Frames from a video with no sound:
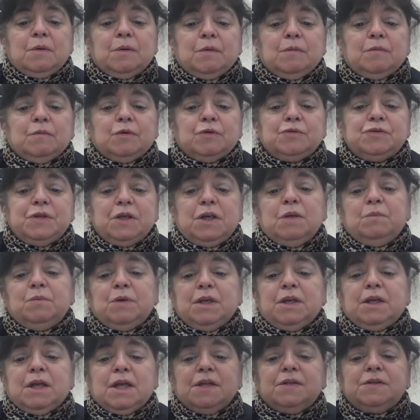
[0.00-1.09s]
Rossini would
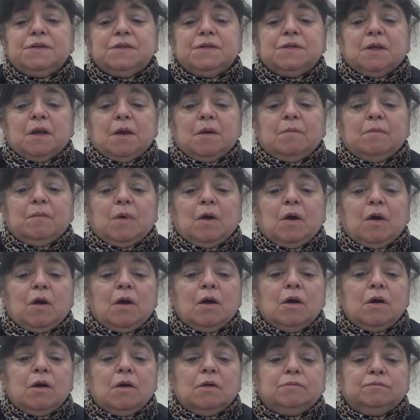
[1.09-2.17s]
get some
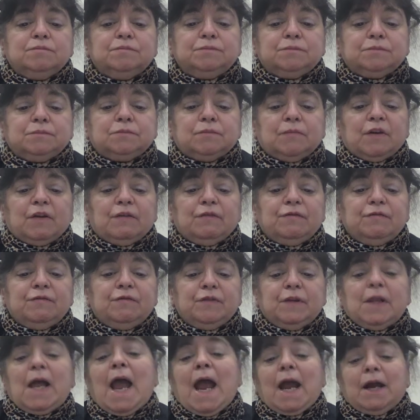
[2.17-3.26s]

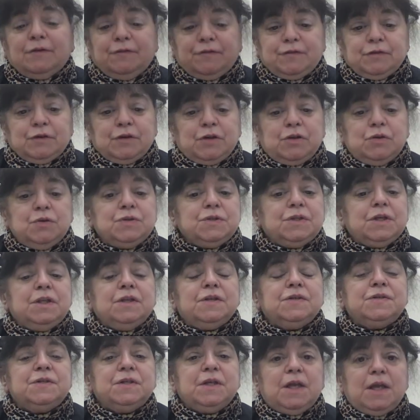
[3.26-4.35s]
flack for using
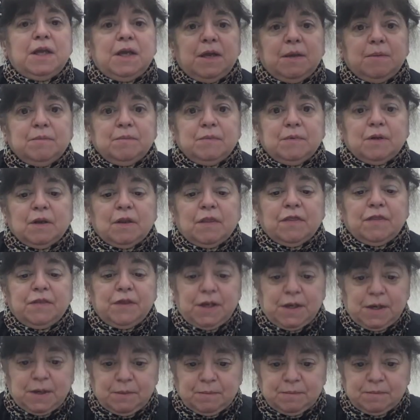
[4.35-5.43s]
the same
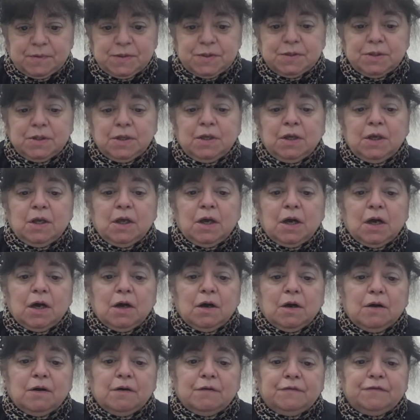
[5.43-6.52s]
themes
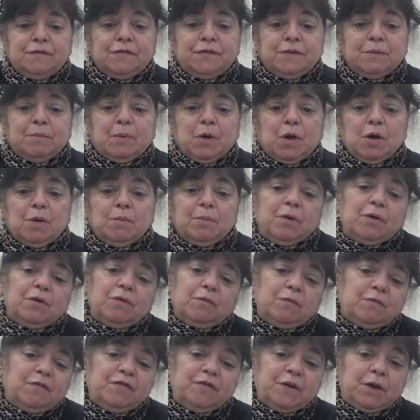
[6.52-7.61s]
of the barber
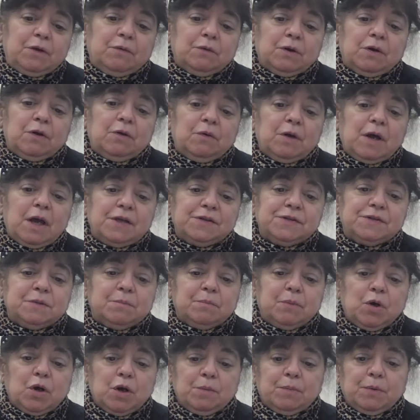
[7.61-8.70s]
Figaro as the
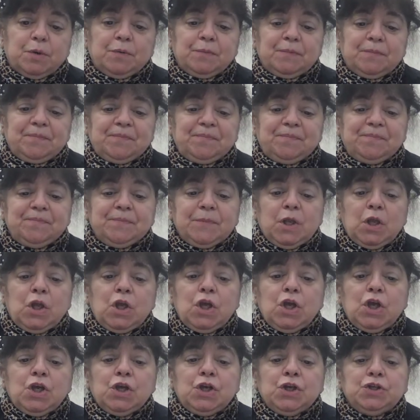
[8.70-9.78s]
barber.
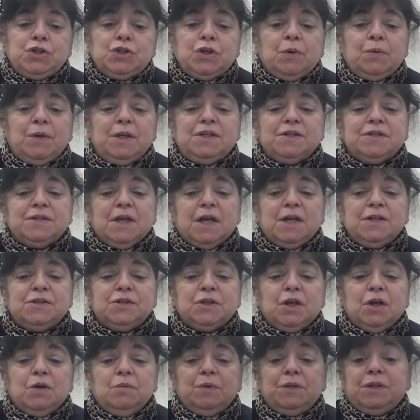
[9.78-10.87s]
So he decides to
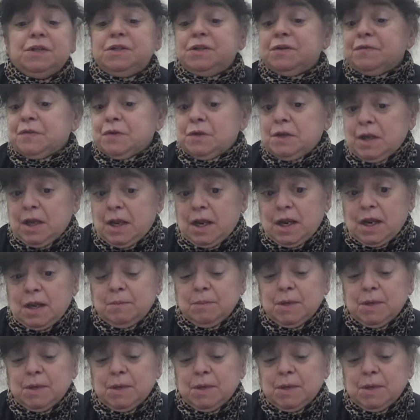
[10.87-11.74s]
go with a different name